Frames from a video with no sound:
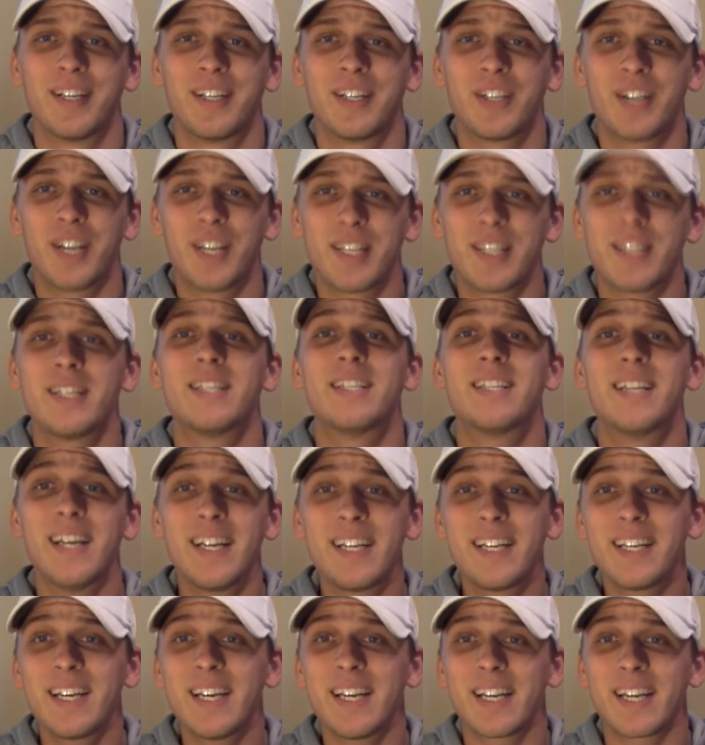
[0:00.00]
Jason
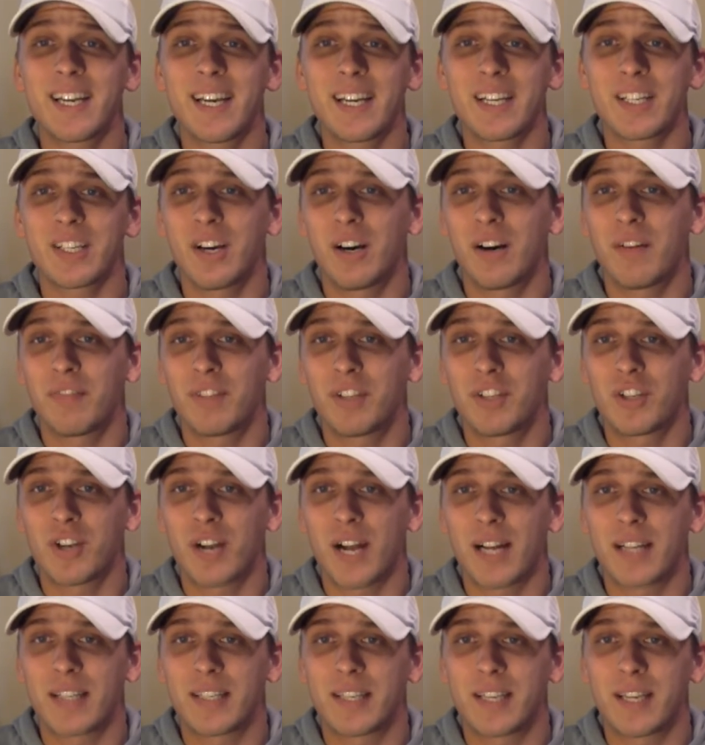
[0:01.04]
did get kicked off the
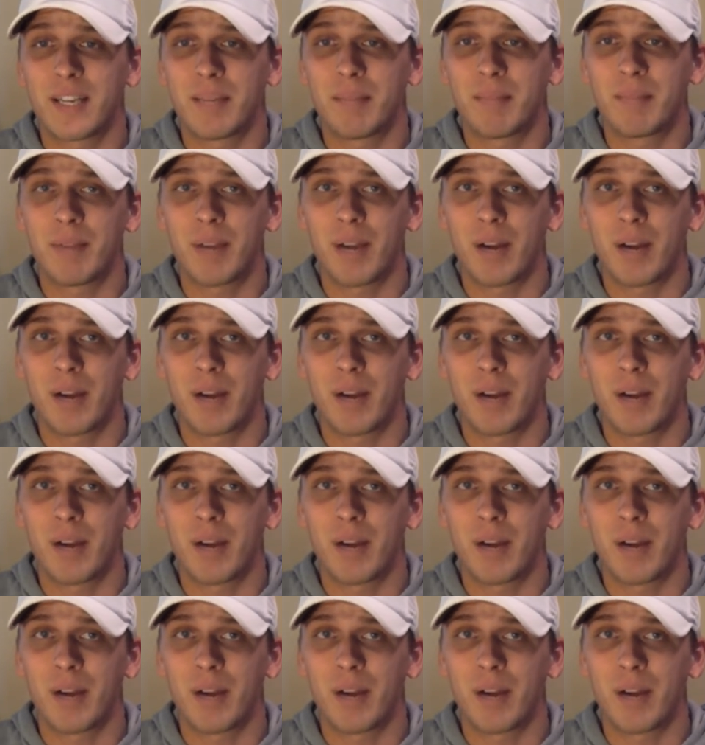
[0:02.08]
track team,